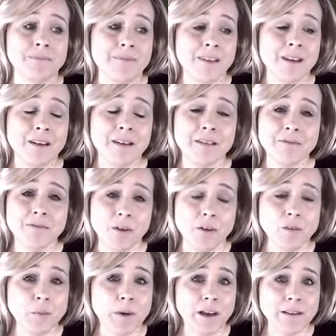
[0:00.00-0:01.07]

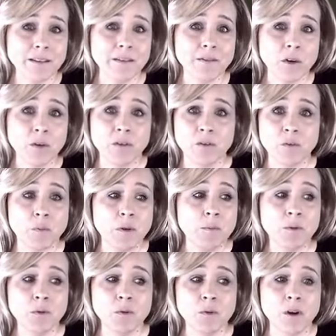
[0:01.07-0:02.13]
false positive, or there's
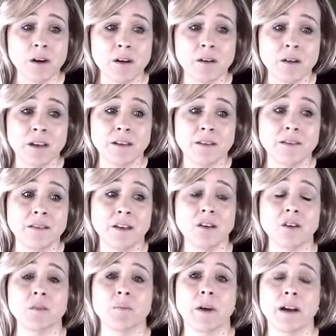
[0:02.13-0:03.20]
people who are
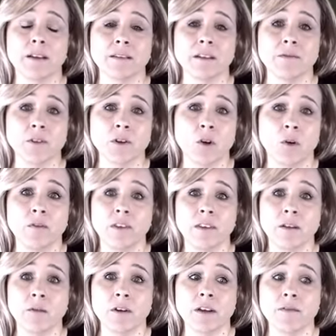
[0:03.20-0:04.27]
considered positive for COVID
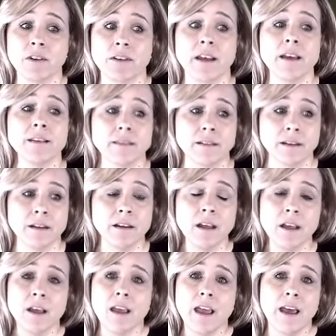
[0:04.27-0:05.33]
that were never tested,
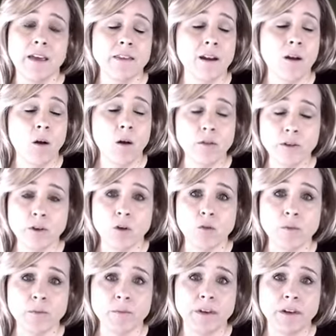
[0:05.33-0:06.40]
and then all the
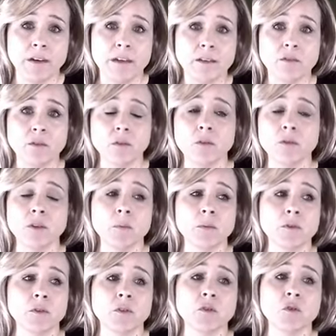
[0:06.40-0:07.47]
comorbidities. So those
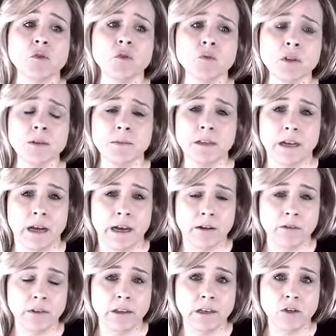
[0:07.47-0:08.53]
numbers are extremely
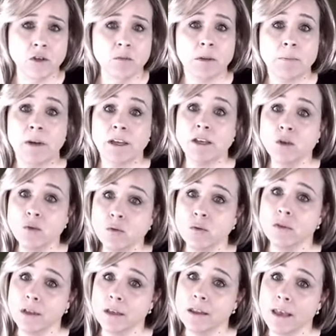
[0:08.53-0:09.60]
higher than they should be. But
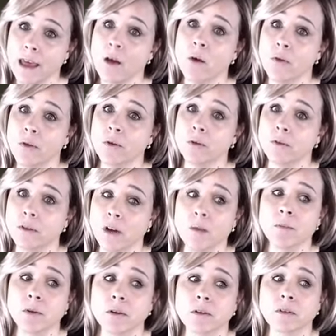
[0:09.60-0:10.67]
using that, those
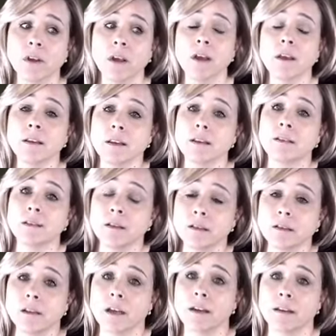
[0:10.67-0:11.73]
numbers, it's
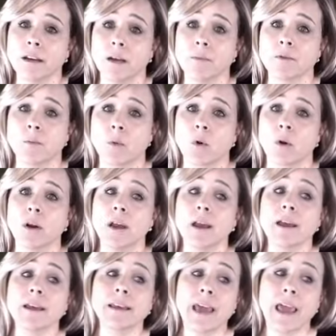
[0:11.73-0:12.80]
still 10 times more.
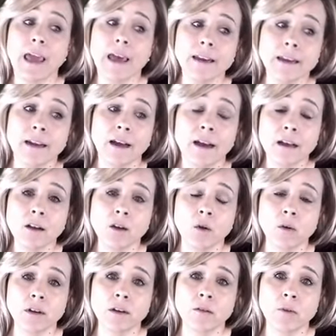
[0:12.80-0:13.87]
Canada,
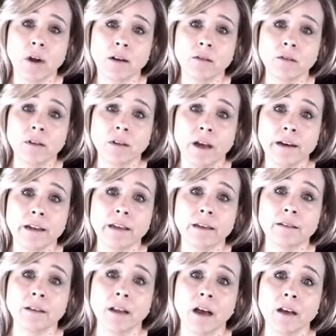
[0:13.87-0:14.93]
according to Rocco Galati in
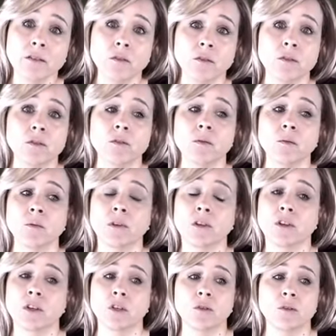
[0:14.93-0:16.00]
his lawsuit, which
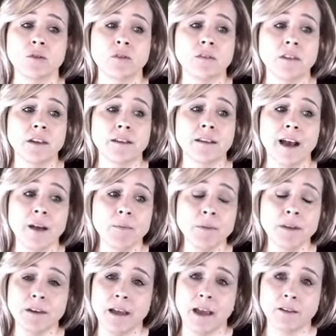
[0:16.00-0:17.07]
includes even the top
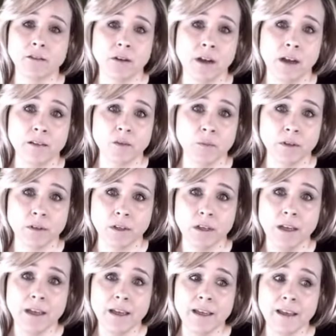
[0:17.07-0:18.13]
pediatric hospital
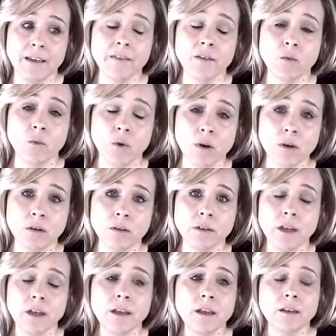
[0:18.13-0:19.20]
in the world,
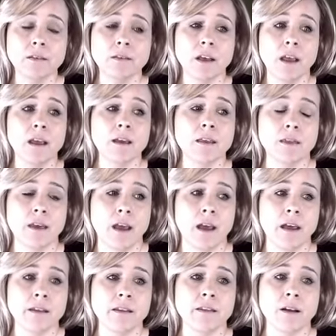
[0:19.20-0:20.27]
is saying
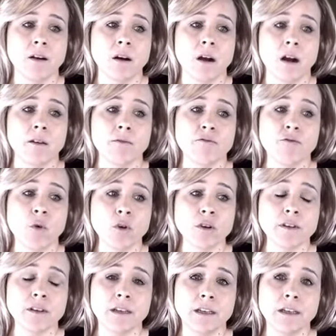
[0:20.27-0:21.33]
that there are
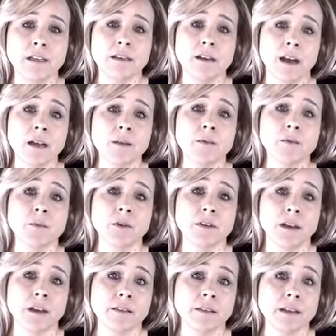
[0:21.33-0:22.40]
14 times more
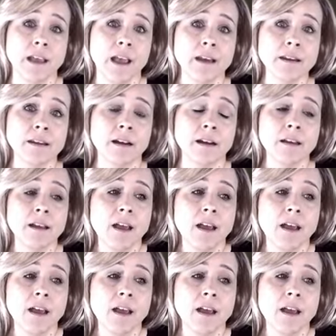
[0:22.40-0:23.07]
deaths in Canada.